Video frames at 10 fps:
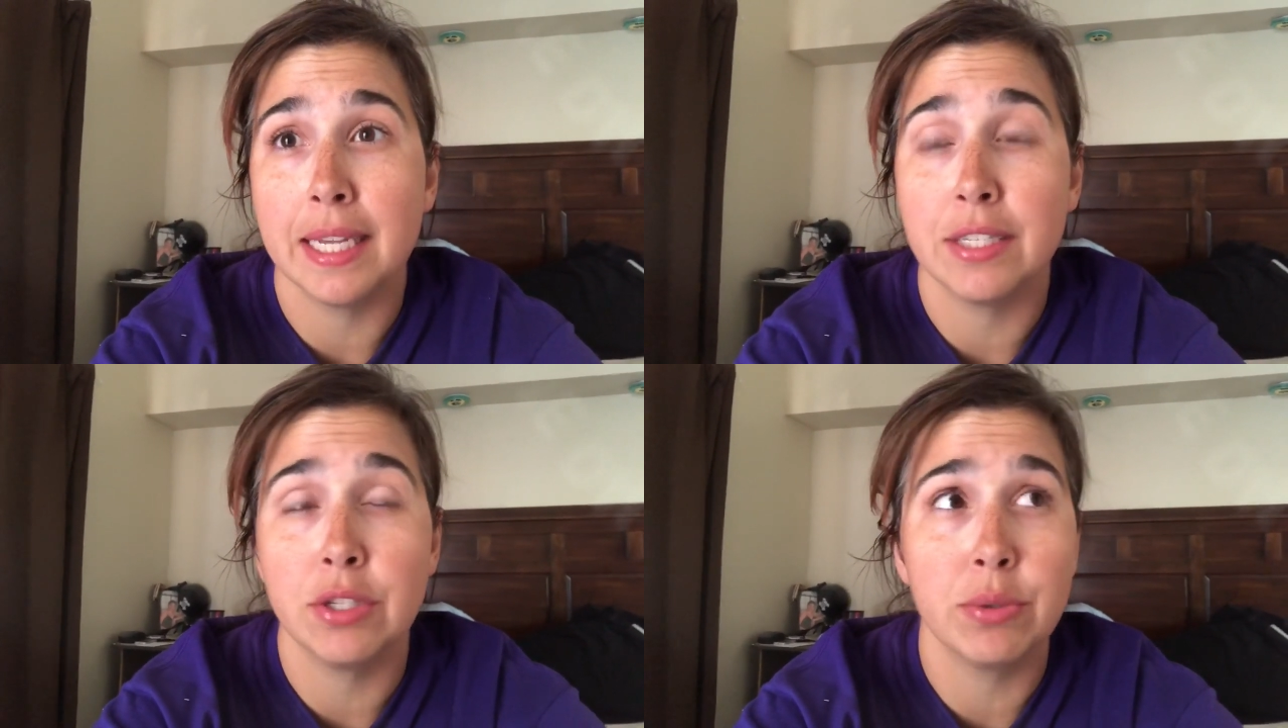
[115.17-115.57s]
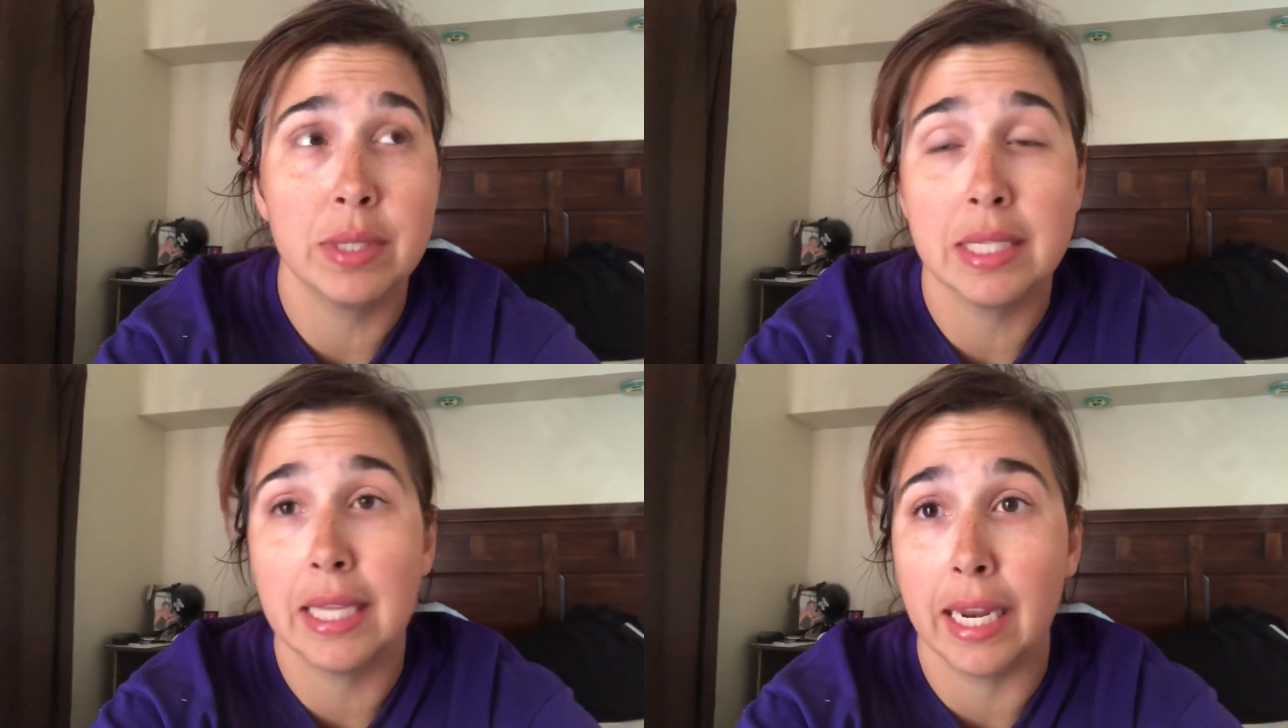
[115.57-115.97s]
as soon
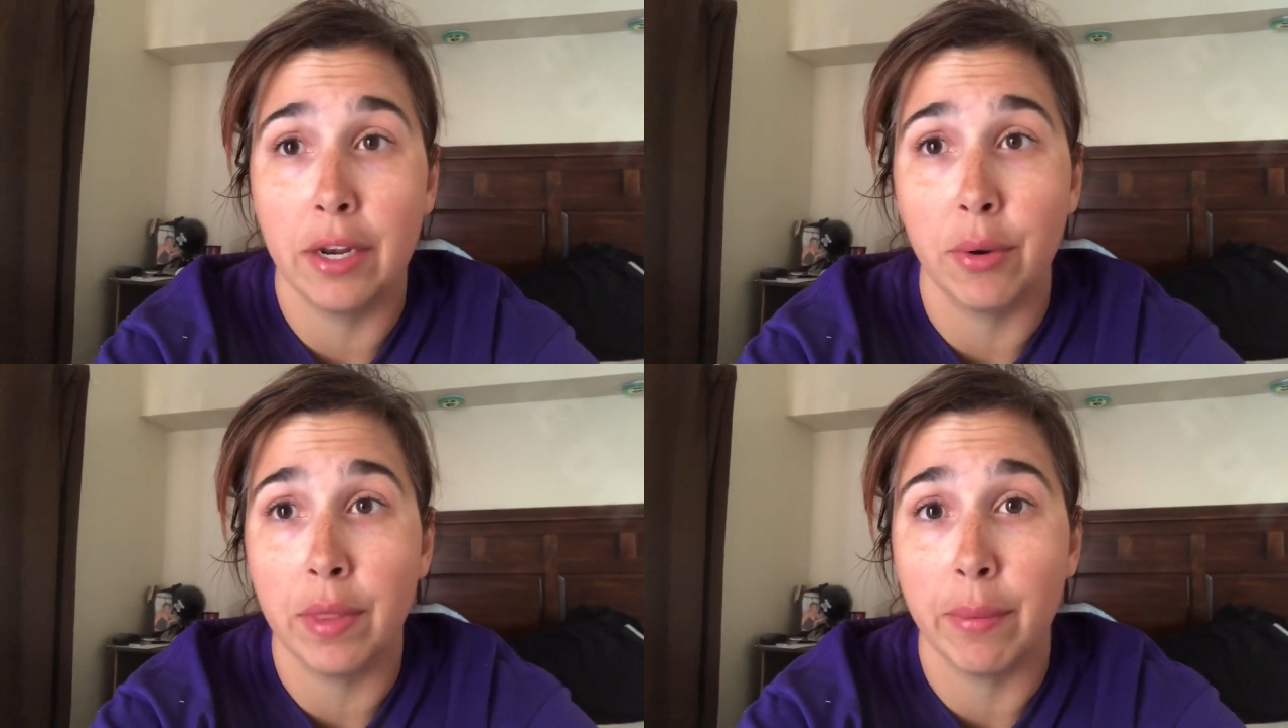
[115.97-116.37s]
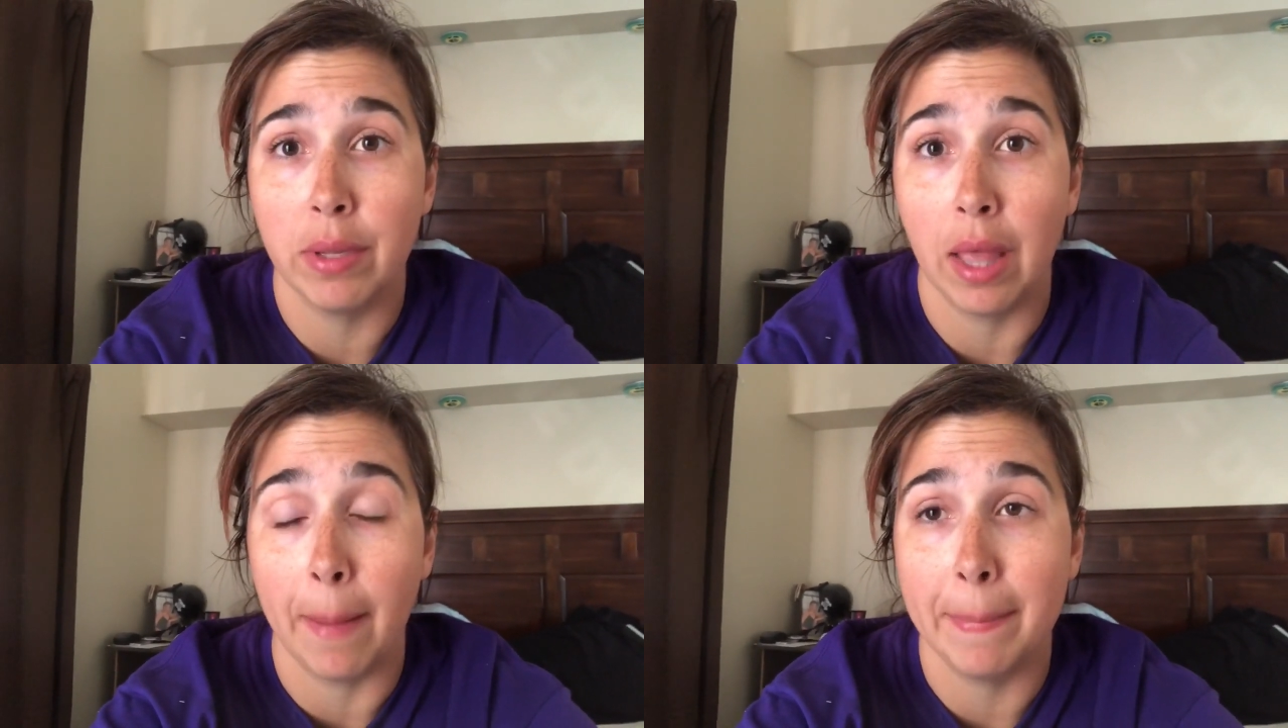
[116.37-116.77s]
as they know, they
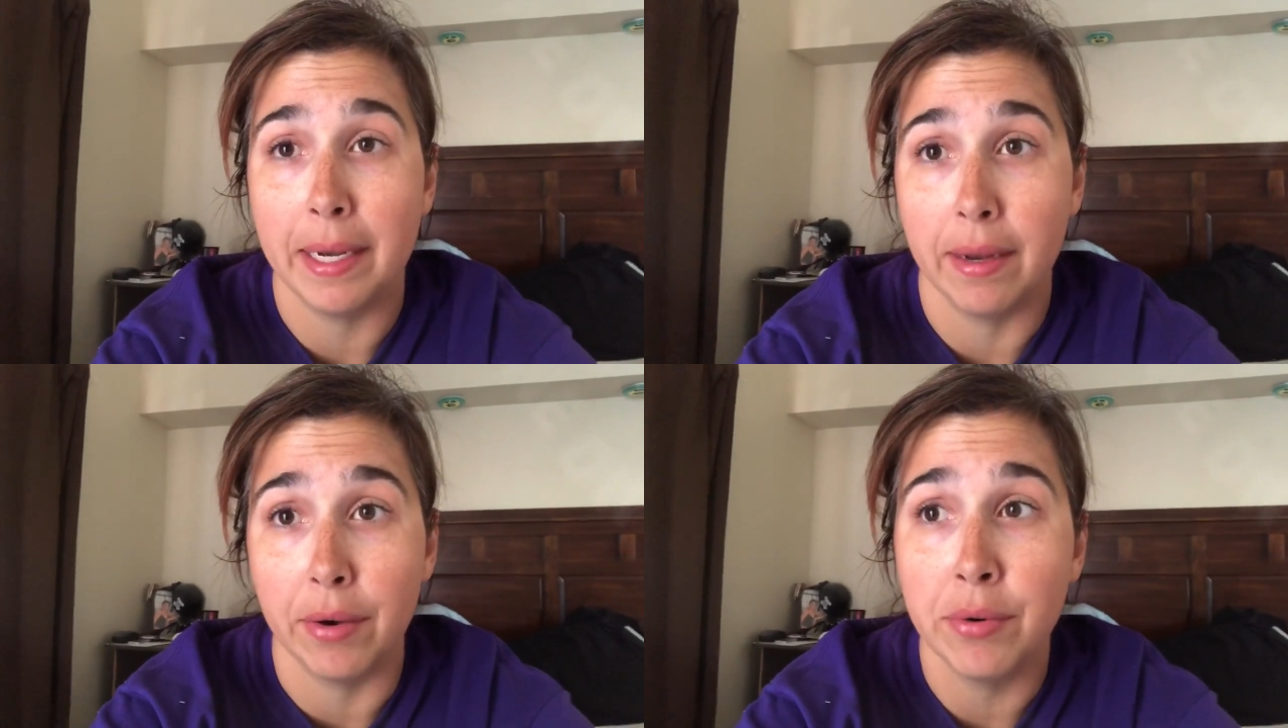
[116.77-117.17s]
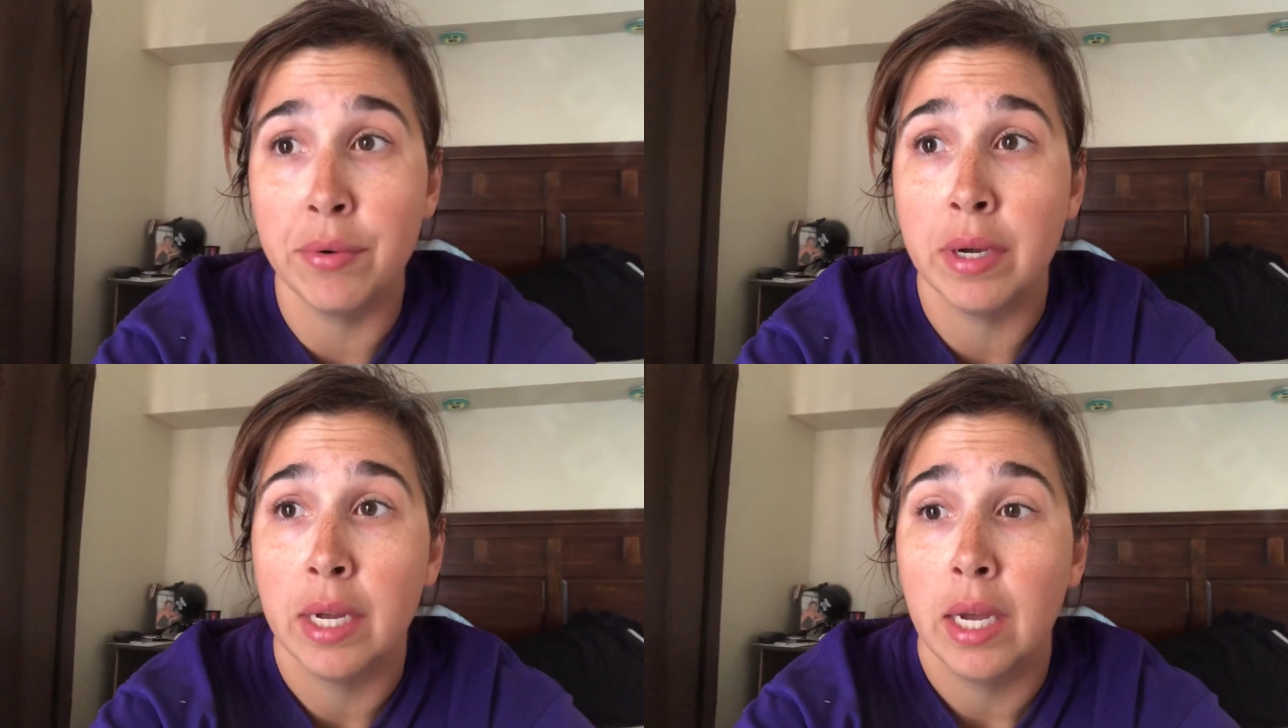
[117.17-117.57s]
will let me know.